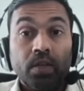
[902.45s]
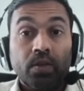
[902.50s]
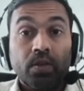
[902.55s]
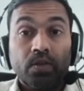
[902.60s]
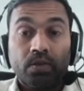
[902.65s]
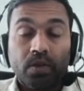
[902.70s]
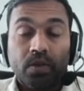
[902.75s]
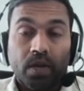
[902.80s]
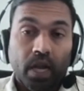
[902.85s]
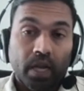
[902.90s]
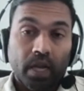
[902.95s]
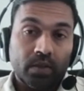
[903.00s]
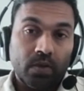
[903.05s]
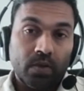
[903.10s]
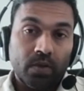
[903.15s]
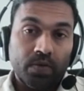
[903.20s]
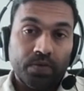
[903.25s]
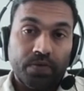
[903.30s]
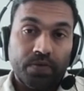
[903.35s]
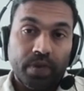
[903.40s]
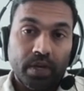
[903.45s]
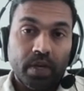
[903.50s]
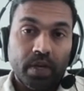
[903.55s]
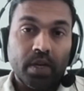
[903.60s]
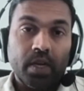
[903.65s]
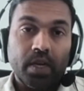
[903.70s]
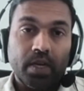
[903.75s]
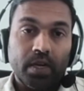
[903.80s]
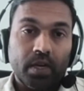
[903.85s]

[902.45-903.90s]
Those are actually very